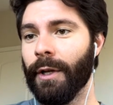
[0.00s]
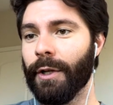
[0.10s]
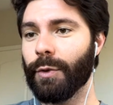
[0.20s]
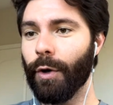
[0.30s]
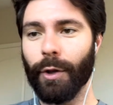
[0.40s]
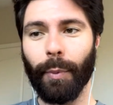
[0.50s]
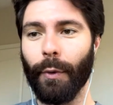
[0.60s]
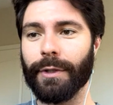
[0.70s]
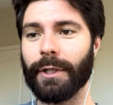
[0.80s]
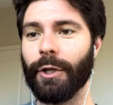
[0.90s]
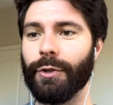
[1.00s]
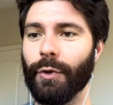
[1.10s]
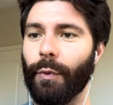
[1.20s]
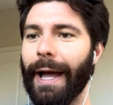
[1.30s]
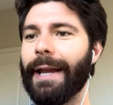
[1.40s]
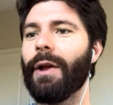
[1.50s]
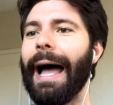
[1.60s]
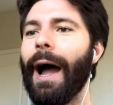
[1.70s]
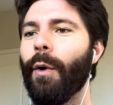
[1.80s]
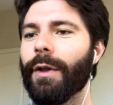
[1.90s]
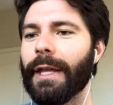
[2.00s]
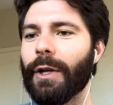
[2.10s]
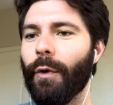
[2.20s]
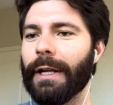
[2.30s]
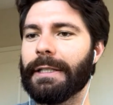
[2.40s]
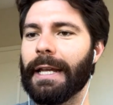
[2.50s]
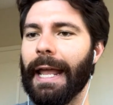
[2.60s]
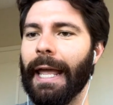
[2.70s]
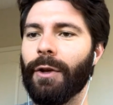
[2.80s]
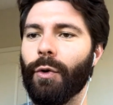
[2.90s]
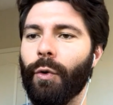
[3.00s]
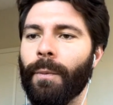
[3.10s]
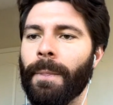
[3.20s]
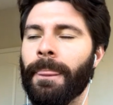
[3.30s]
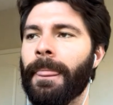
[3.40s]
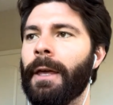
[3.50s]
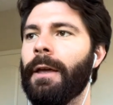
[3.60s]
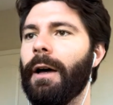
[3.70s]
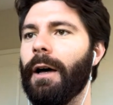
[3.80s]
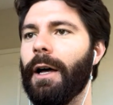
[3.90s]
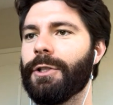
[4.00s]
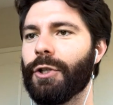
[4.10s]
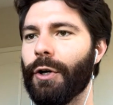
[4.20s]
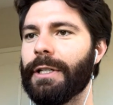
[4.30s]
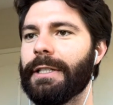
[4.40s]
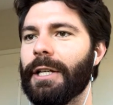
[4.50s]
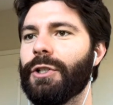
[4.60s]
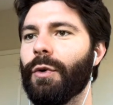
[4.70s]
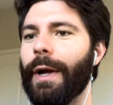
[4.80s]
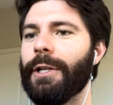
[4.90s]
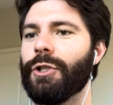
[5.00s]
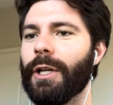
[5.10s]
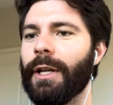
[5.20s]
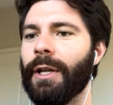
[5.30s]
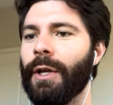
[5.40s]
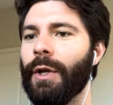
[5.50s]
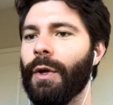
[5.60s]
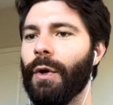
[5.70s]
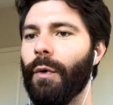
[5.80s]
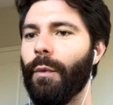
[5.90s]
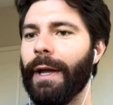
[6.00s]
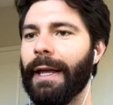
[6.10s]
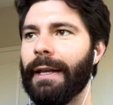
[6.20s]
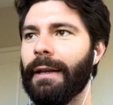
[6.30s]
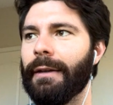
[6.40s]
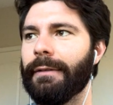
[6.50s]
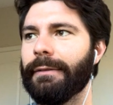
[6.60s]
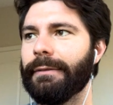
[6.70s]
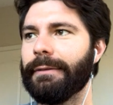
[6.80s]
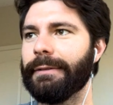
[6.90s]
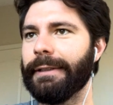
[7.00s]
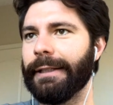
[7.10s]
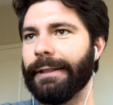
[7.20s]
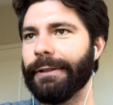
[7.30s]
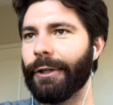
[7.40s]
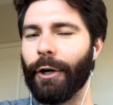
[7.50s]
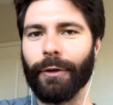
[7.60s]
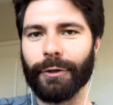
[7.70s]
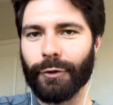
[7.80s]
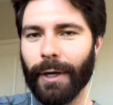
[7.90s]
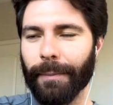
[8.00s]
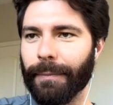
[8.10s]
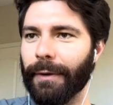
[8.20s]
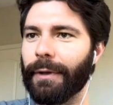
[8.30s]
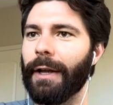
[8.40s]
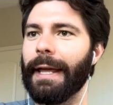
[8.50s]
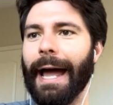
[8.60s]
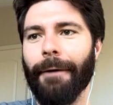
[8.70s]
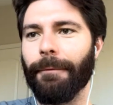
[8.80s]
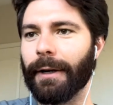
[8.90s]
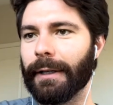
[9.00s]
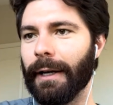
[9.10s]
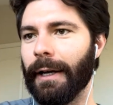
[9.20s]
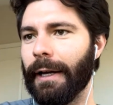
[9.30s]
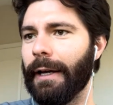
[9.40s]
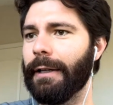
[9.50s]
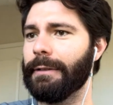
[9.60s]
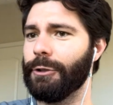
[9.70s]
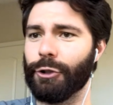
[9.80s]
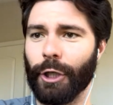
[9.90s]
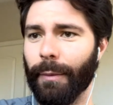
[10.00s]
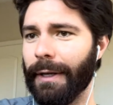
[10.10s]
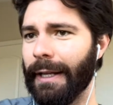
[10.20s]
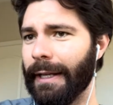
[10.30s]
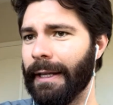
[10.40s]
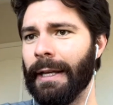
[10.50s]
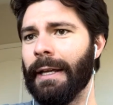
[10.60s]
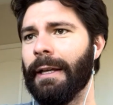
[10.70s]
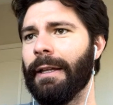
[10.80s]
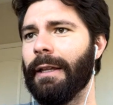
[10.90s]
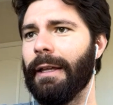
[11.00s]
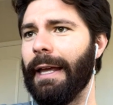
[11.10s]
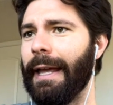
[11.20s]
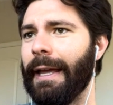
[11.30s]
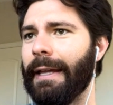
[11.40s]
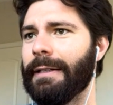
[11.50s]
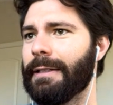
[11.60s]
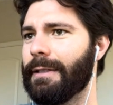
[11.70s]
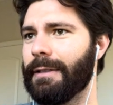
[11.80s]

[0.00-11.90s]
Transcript: So, what are the Bruins going to do, right? How are they going to handle a, a certain situation when, you know, they're on the trip, they've gone to Africa, Germany, and